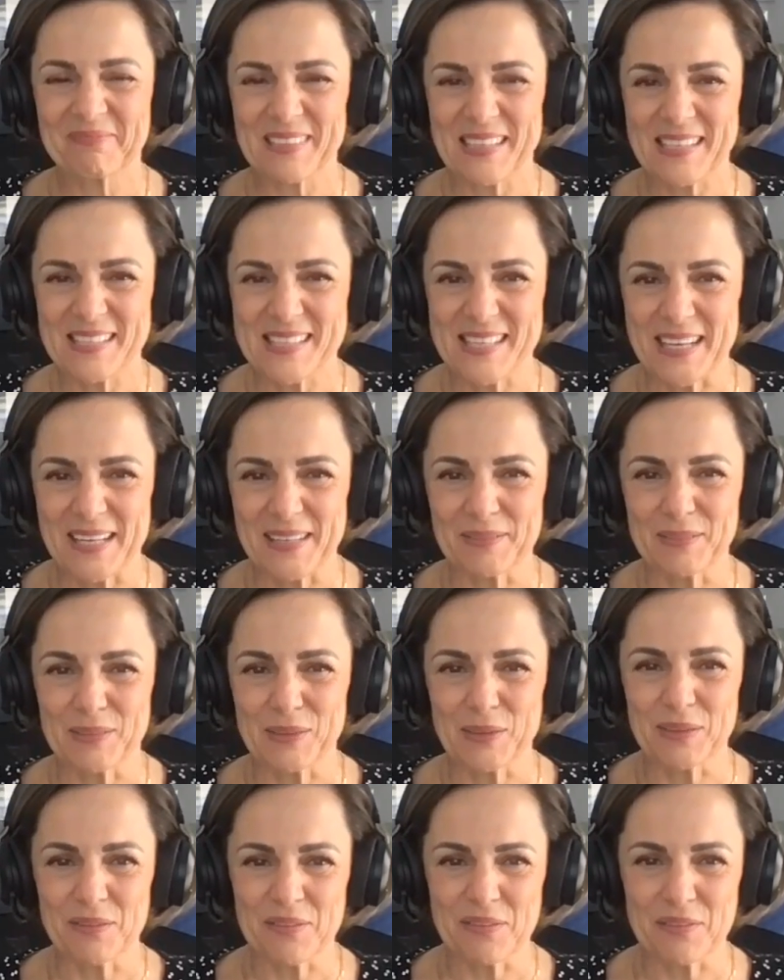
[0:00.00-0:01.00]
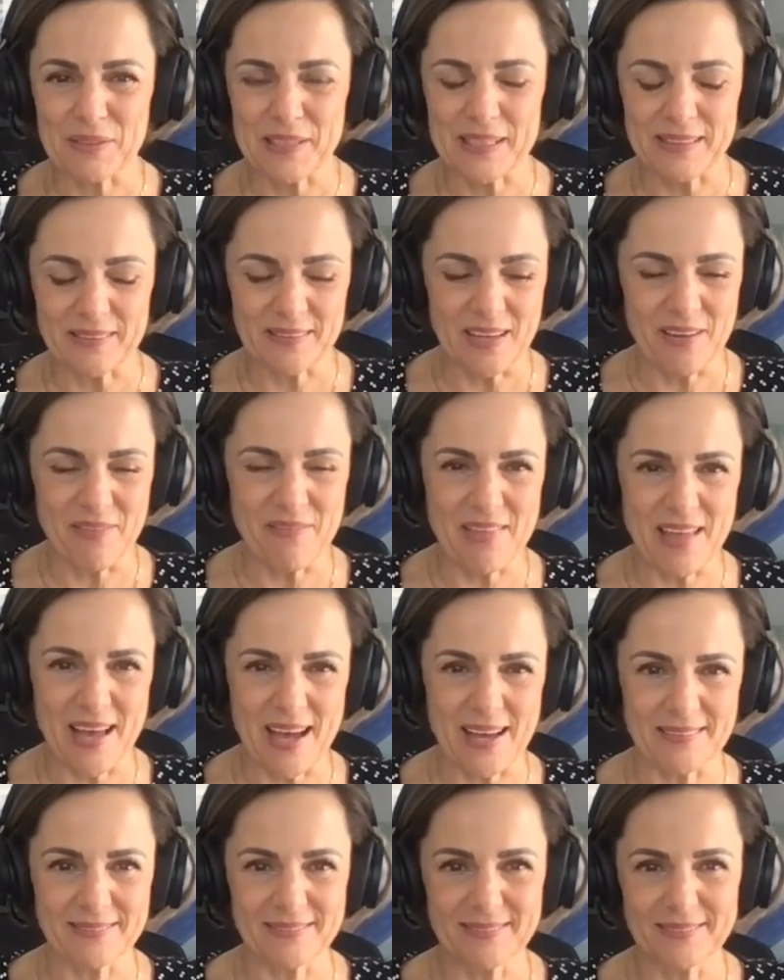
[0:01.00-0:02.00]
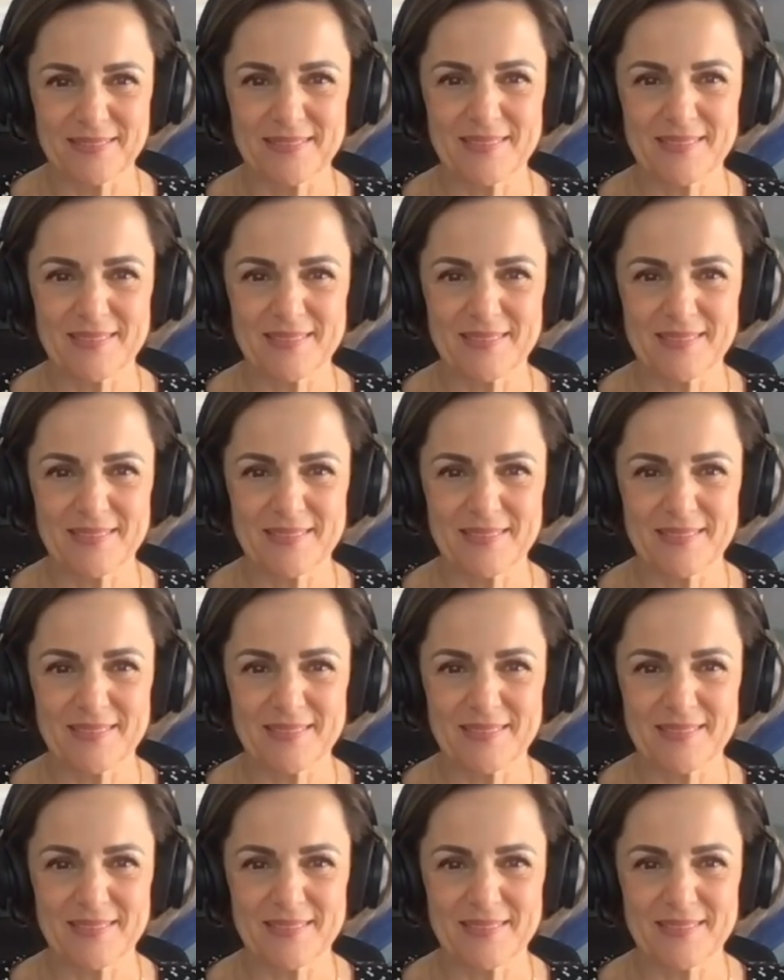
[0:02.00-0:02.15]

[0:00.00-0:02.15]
That's it. Rule of 3. Love that.